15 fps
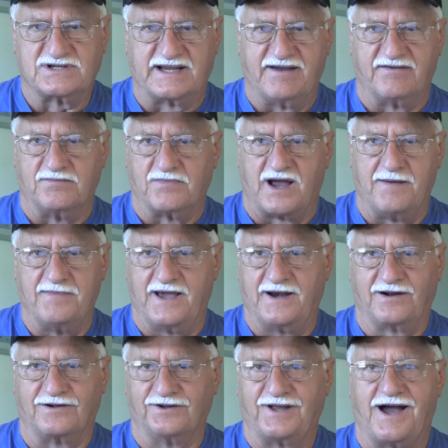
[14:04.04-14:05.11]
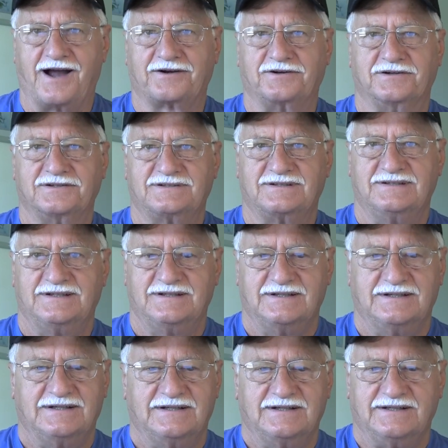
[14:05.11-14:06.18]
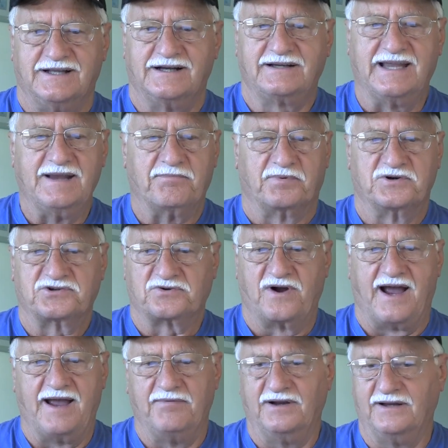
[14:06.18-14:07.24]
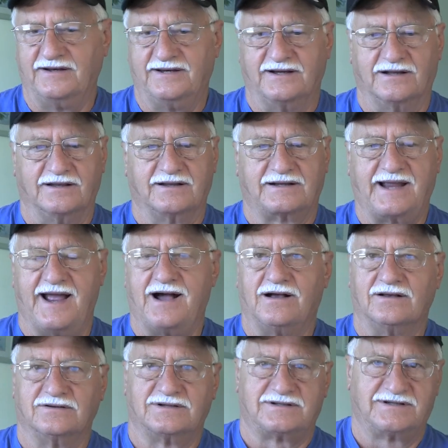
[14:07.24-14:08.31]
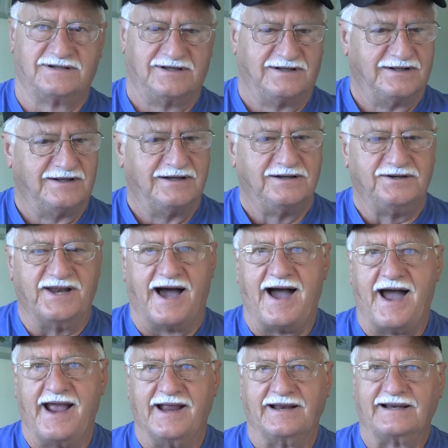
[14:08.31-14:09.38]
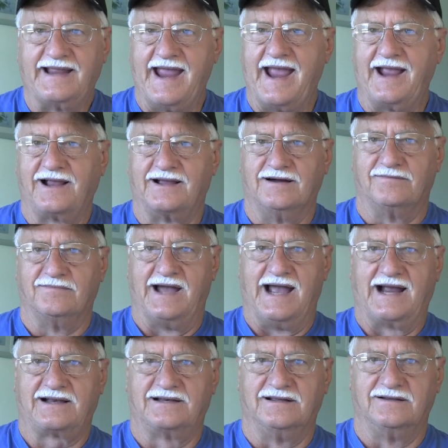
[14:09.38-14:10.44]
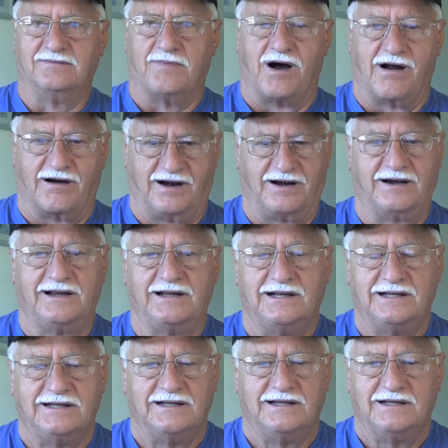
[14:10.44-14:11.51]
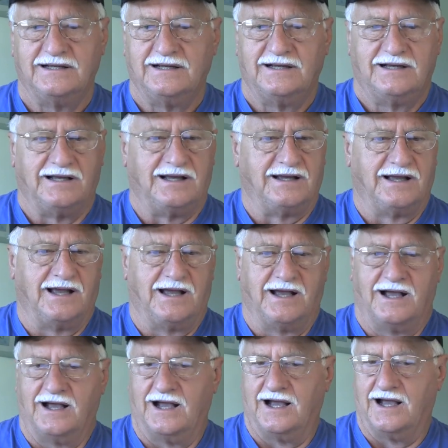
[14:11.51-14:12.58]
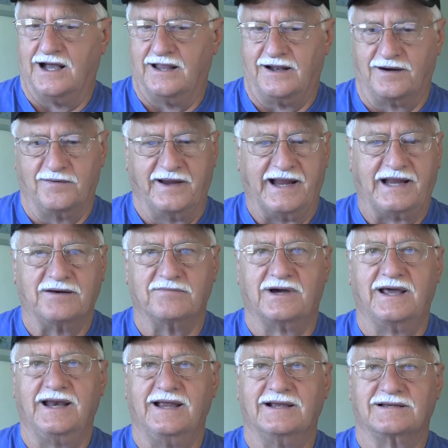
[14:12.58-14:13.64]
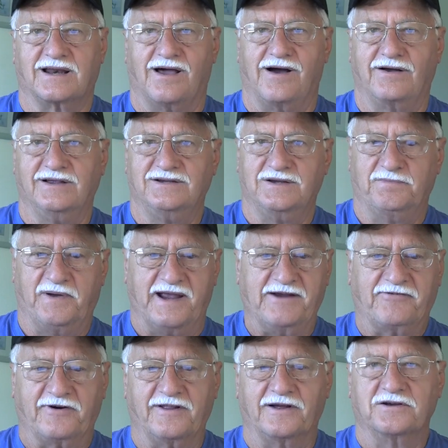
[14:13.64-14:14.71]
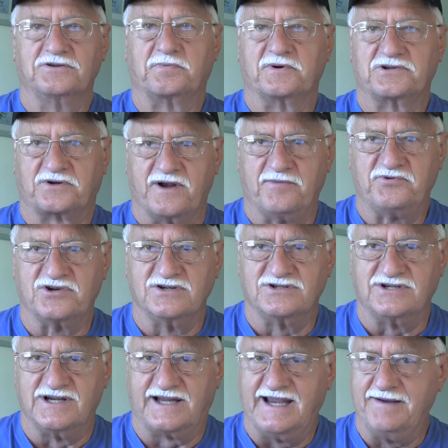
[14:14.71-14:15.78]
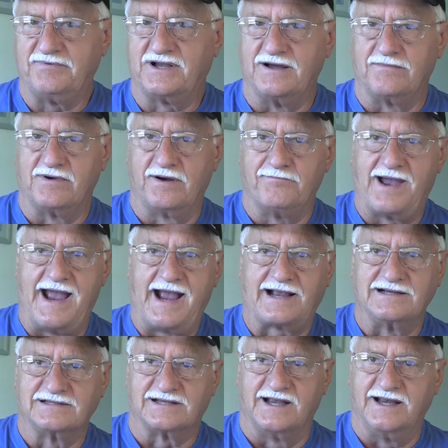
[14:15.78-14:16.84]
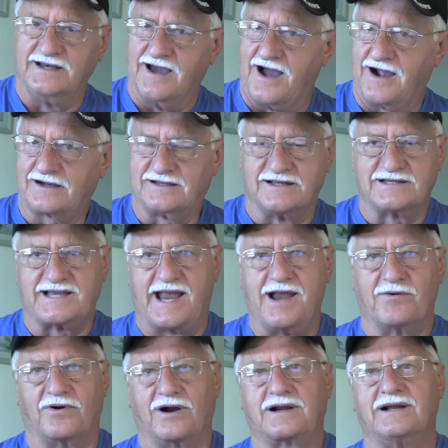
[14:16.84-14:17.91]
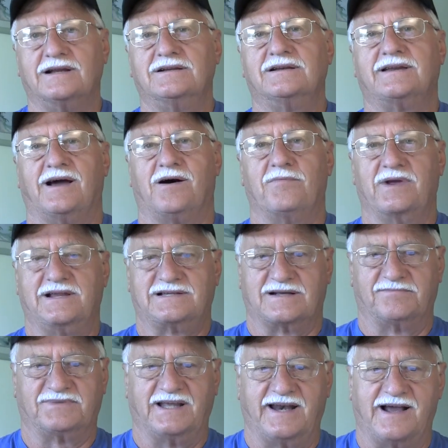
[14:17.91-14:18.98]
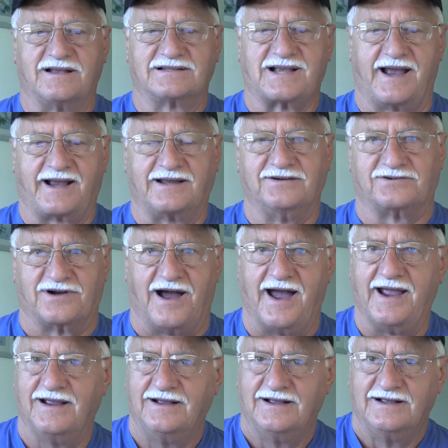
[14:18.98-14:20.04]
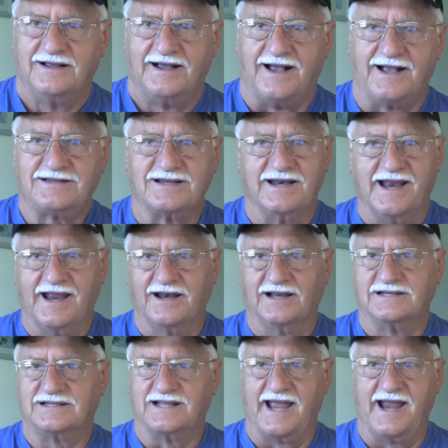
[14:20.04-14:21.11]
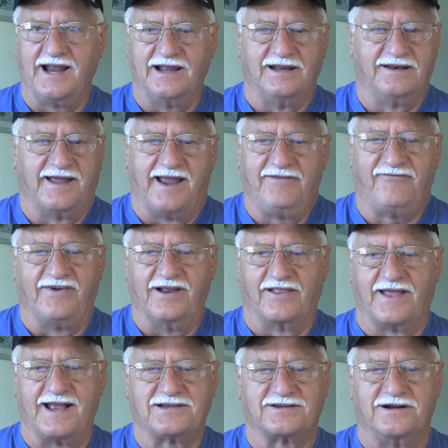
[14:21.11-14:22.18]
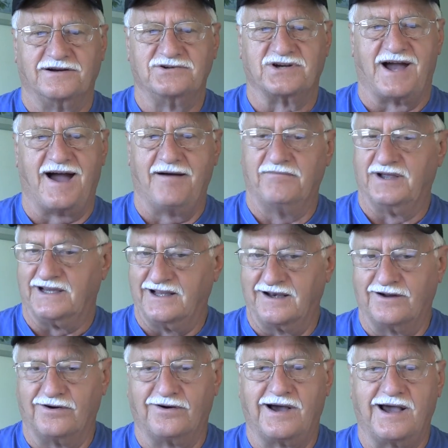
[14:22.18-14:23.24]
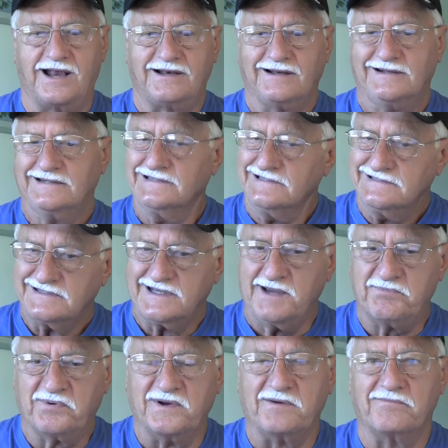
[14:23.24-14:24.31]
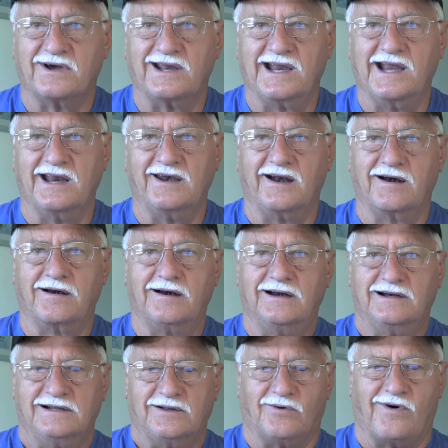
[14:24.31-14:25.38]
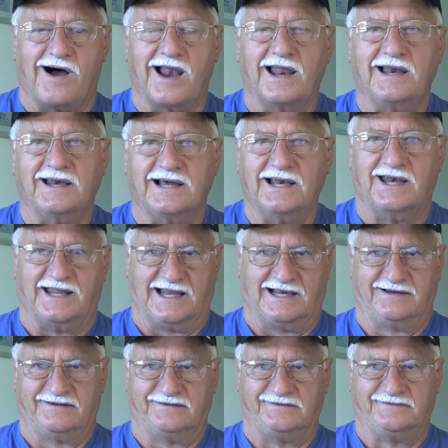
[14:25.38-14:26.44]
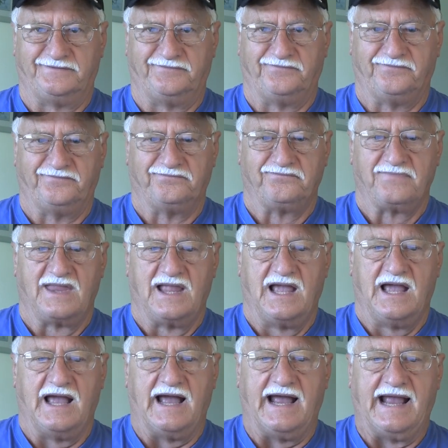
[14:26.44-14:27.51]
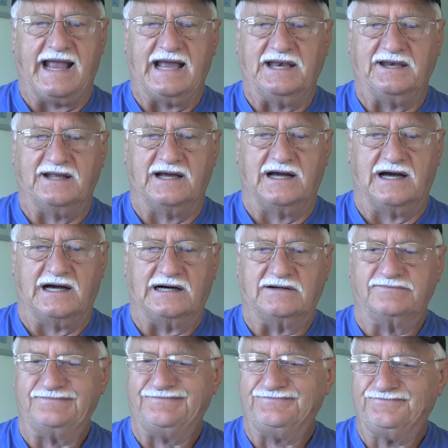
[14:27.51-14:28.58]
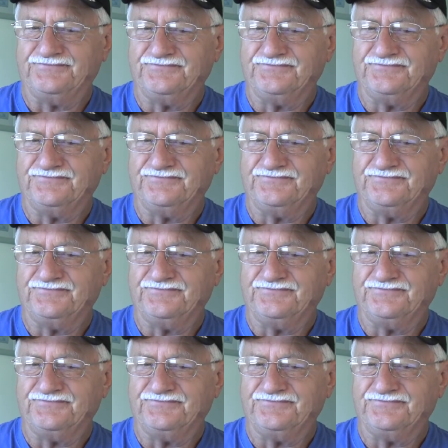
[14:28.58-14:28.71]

given by medical doctors. They'll keep prescribing till the cows die and can't come back to the barn. Uh, they're making money as long as you pay for those prescriptions. You keep coming back and say, Doc, this ain't working. Tell me something else I can try. That's an endless thing, and they feel that's their job, but you know what? Keep putting money in their wallet, doesn't it? And um,